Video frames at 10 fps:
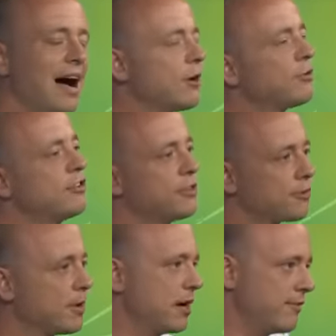I don't see
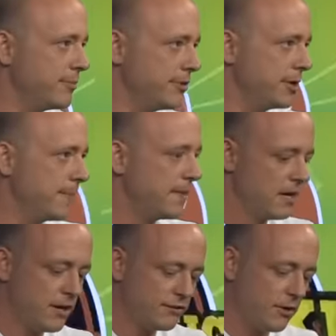three of them doing it.
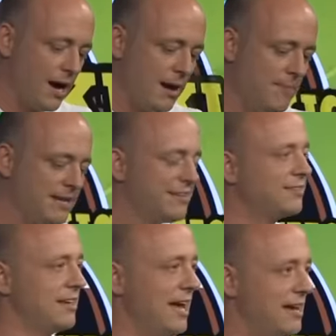So I made
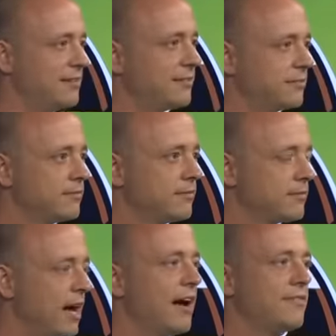this an eight.
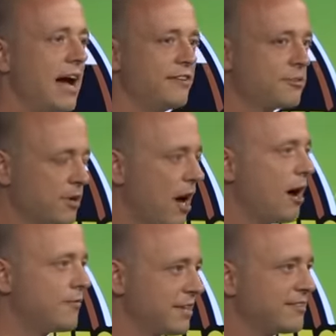I've got some
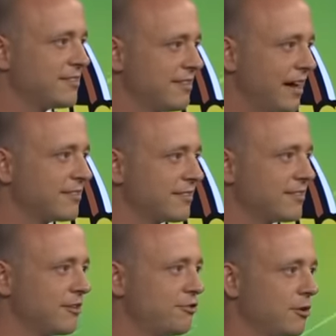confidence in Texas
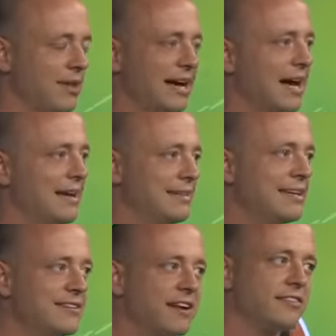this year like I
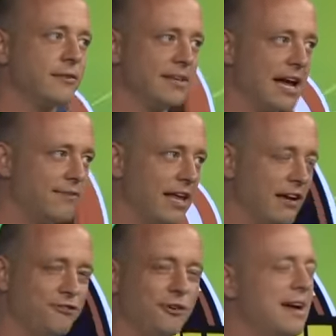didn't necessarily have
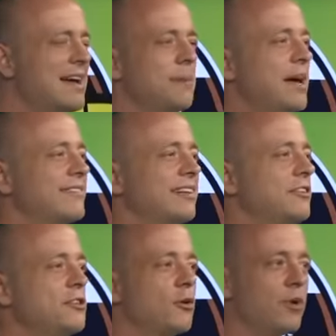last year. I'm not
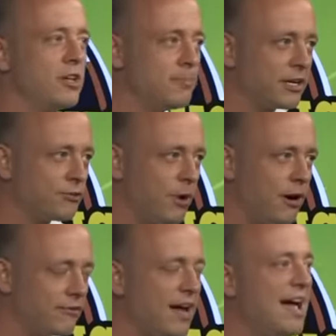telling you they're winning the Big
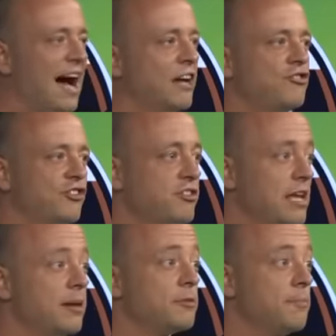twelve. I just
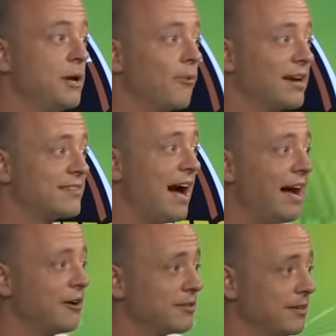need them to be ranked
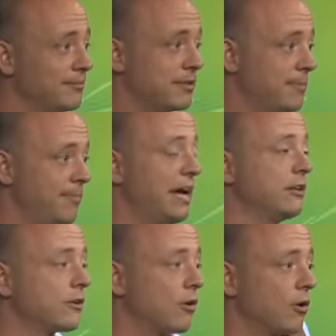higher than, than
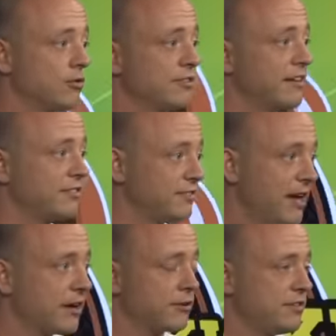Baylor or Texas
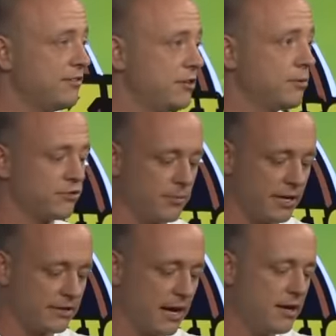Tech or T C U or something
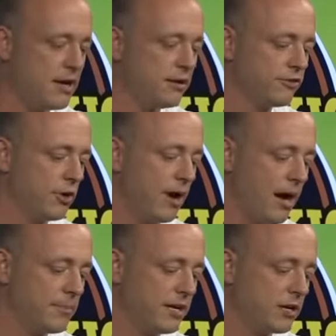like that. So
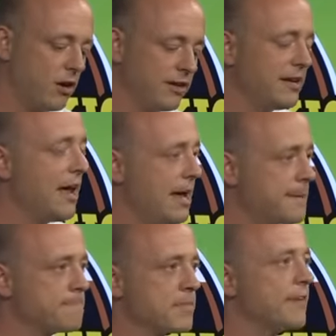I'm going to call it an
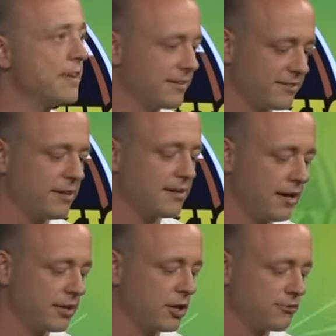eight. I think it's a,
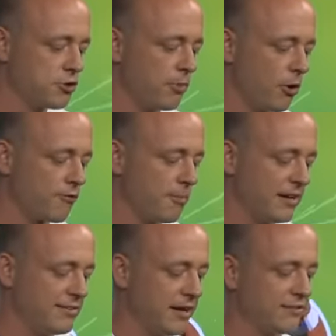a little too bold for
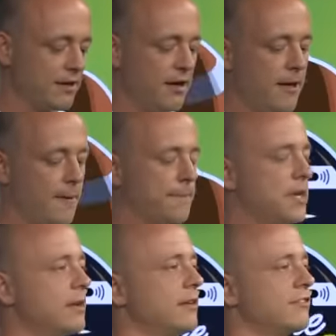my taste.
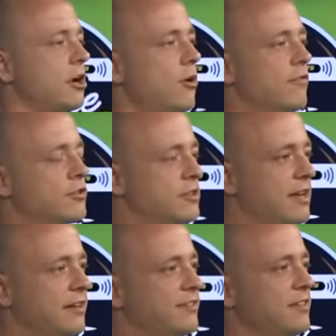Let's go over to
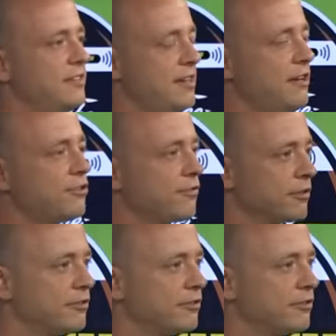the S E C East for a